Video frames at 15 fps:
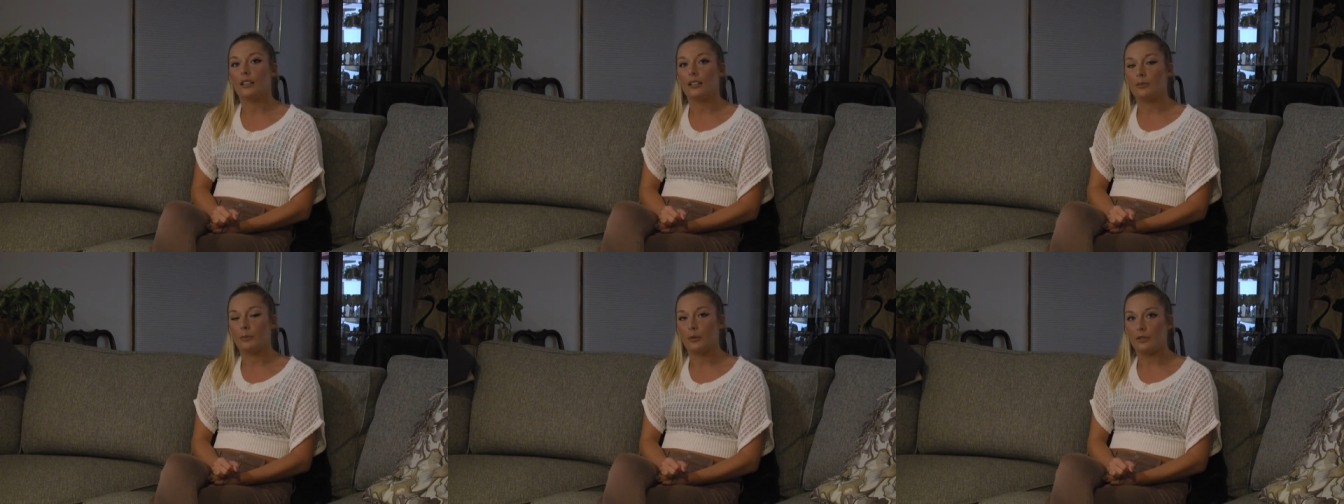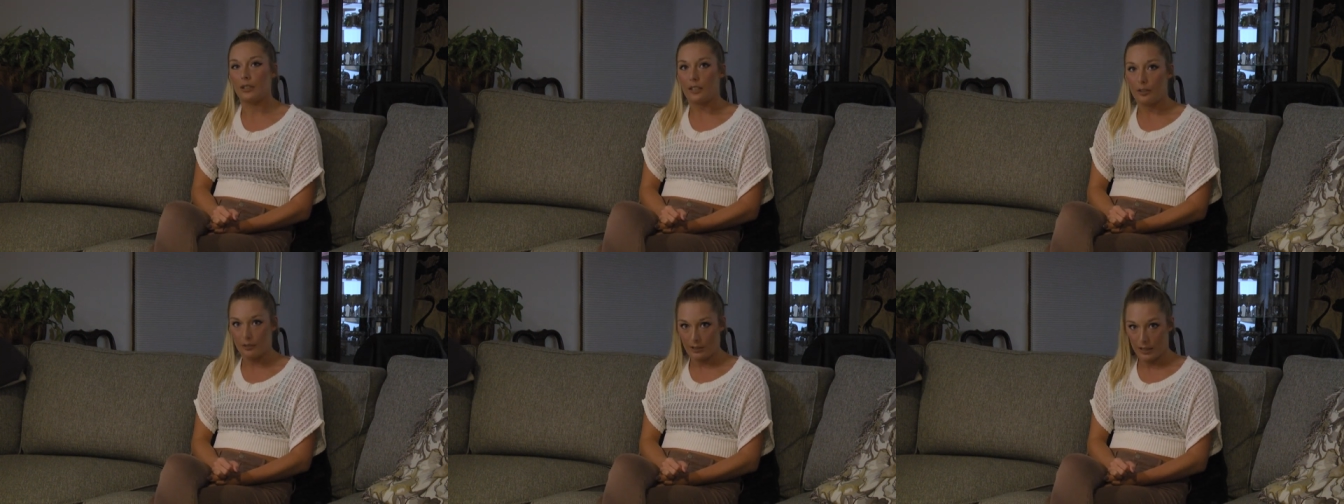it's
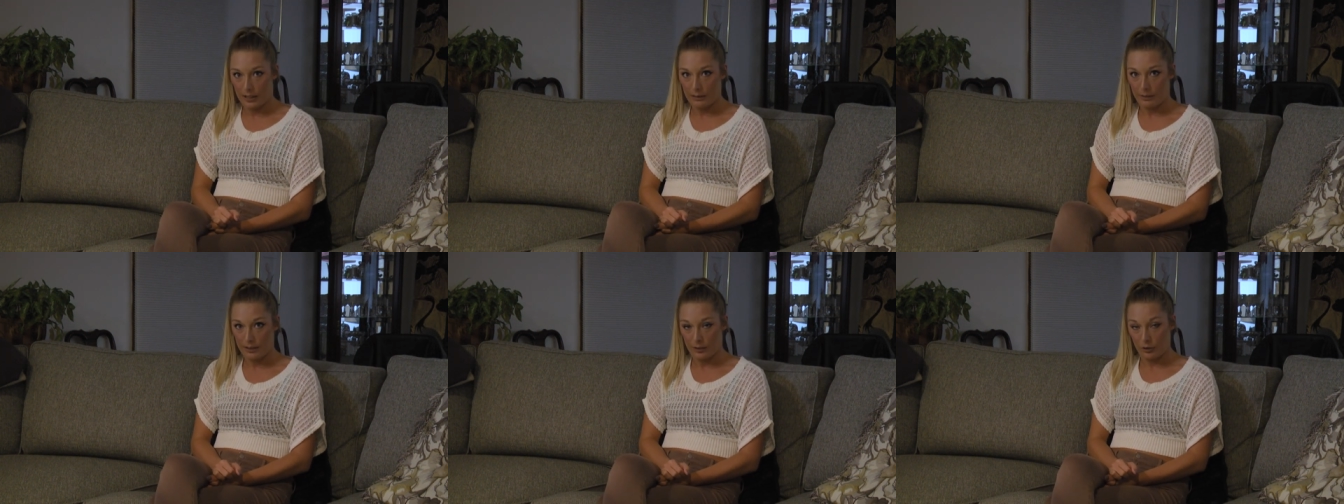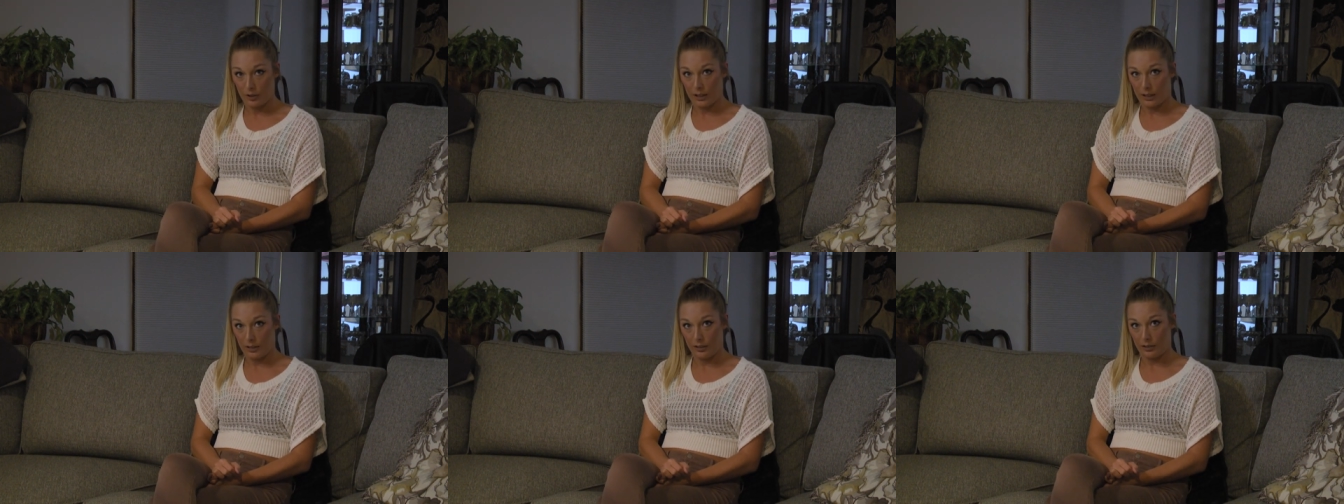mostly through text
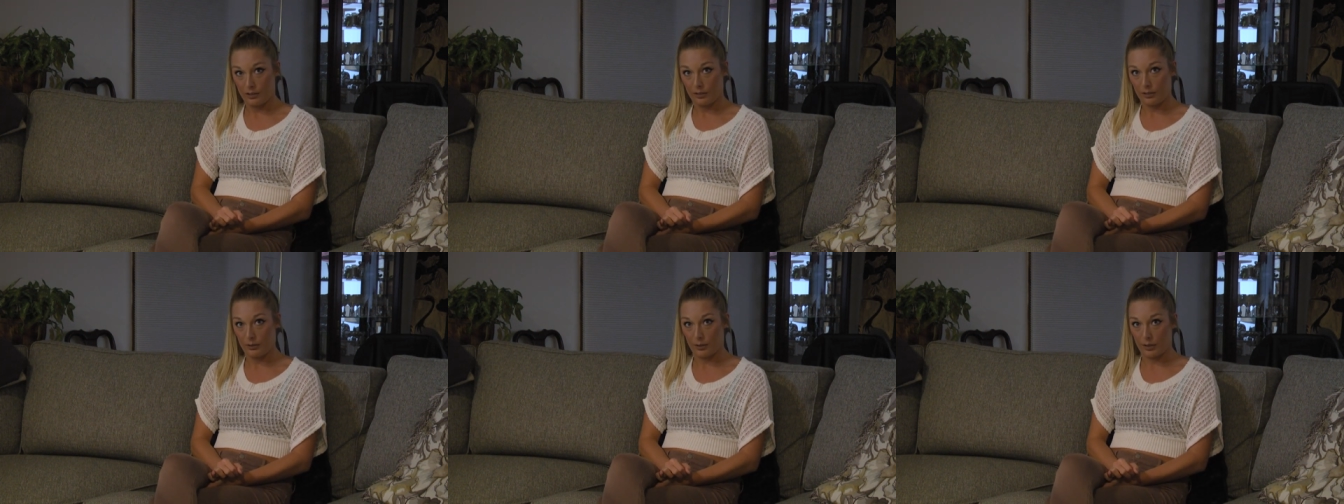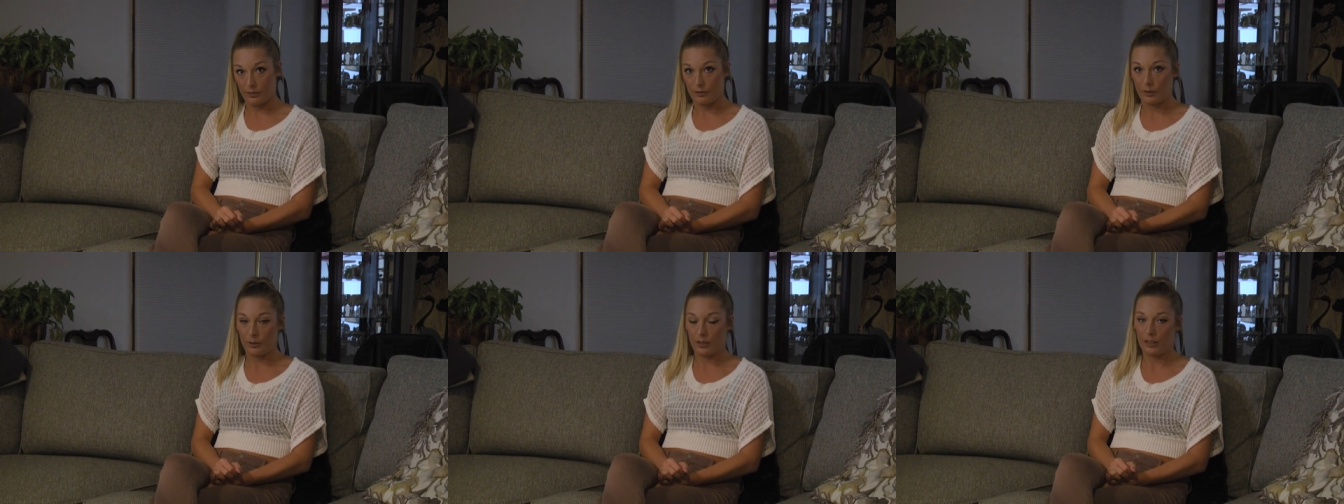messaging or
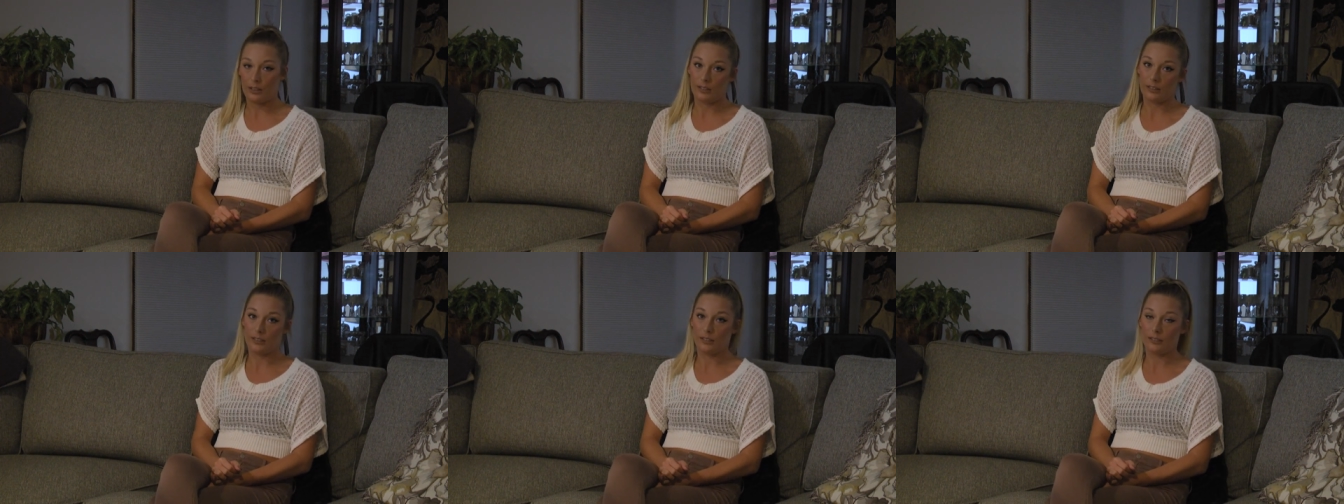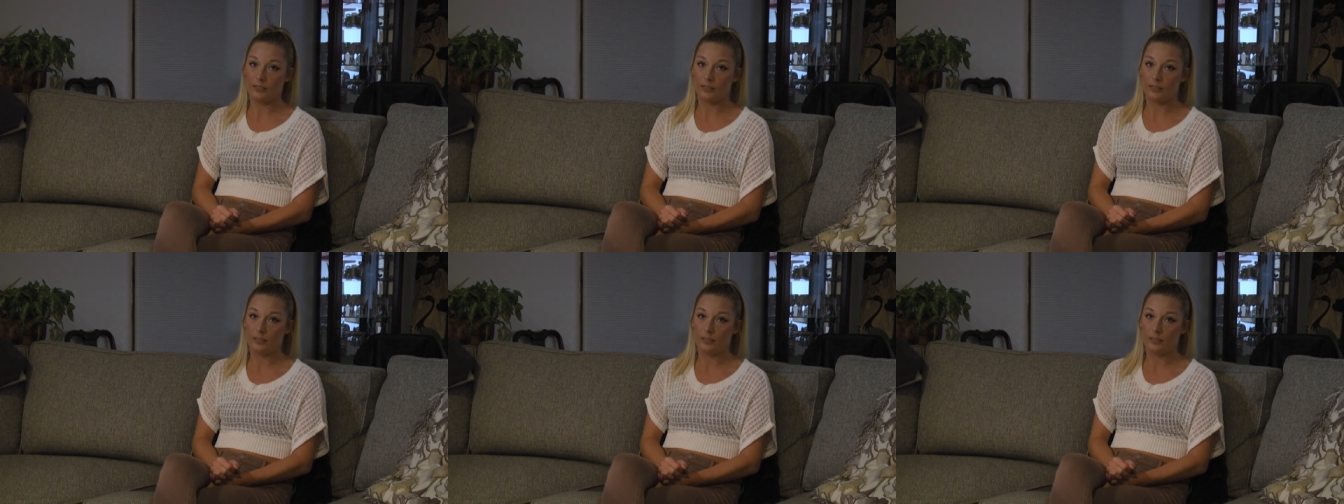phone calls.